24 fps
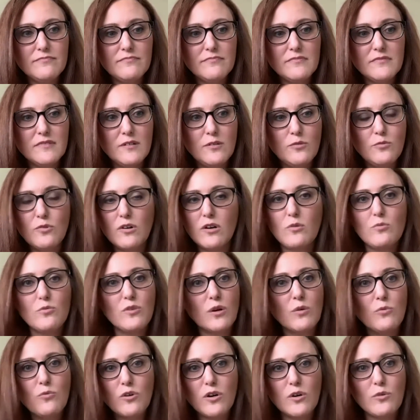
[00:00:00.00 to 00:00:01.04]
work
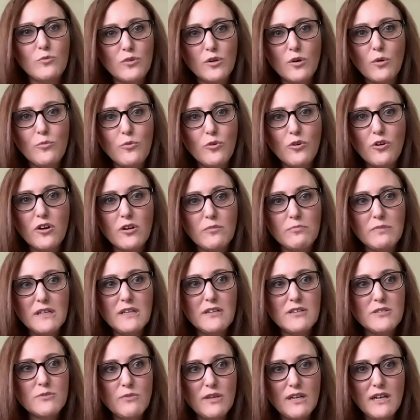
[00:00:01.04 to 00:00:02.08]

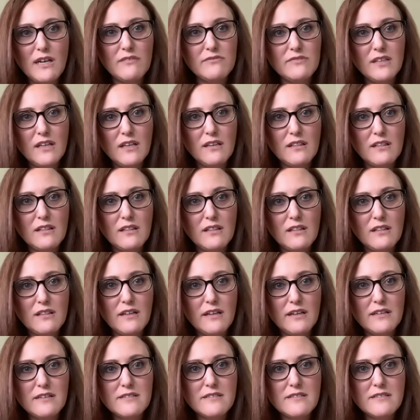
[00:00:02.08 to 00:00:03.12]
because we have
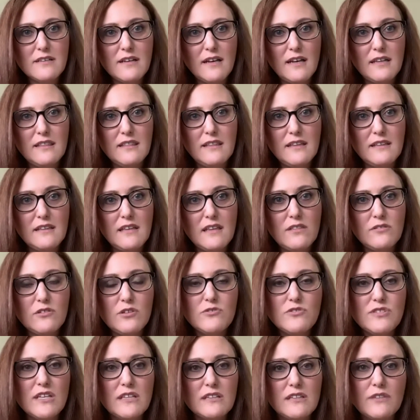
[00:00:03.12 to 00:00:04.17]
deadlines. I think that you
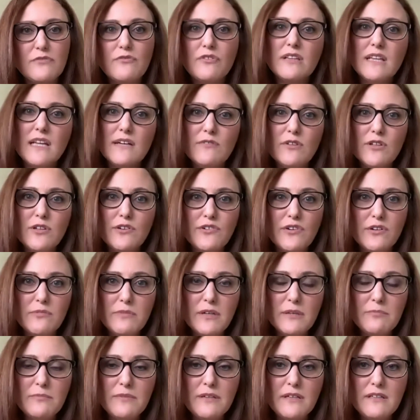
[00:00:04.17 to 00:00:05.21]
see a different level of
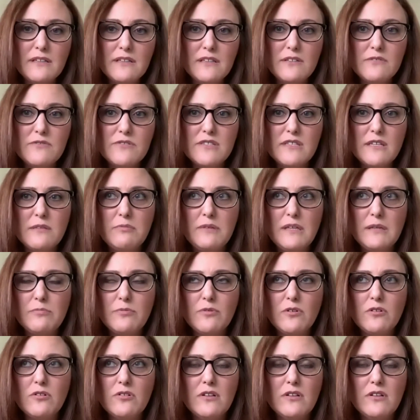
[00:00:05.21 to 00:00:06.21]
commitment. You see people